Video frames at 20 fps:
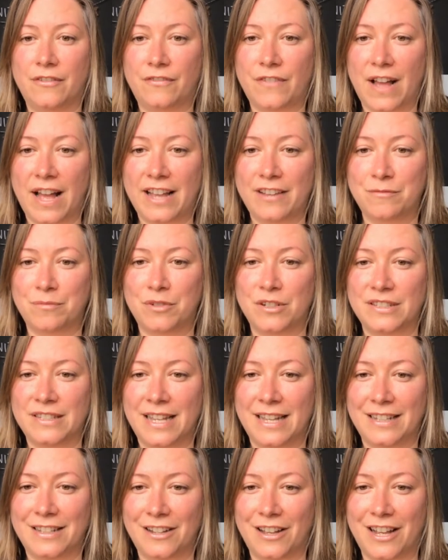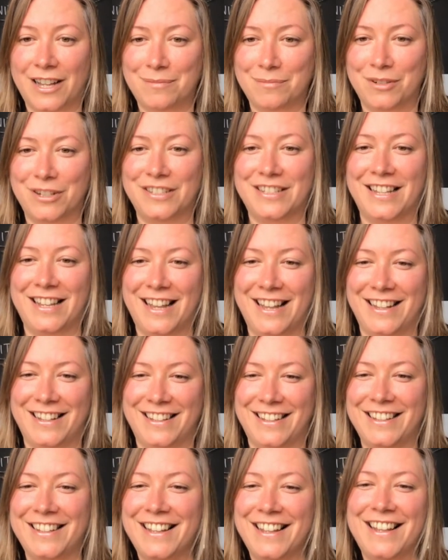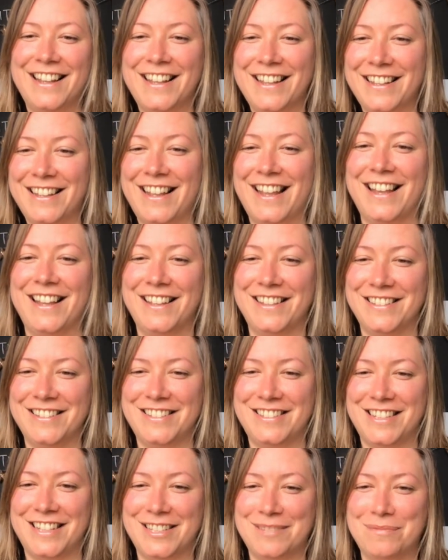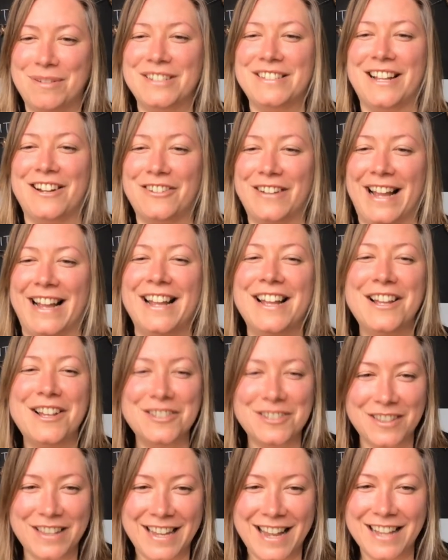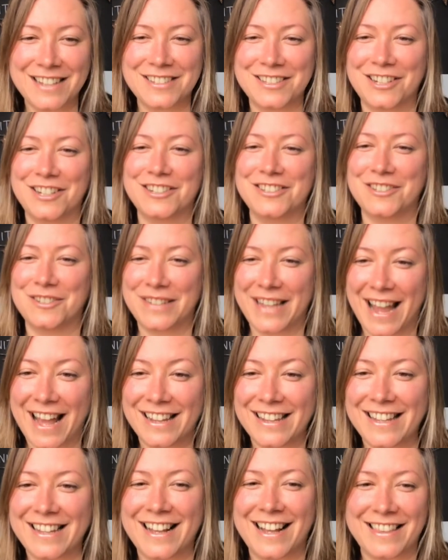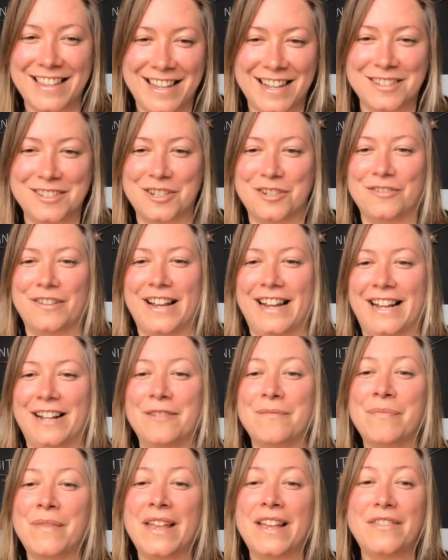5%, 9%, 6%. Okay, so the answer, so Kelly got the answer right.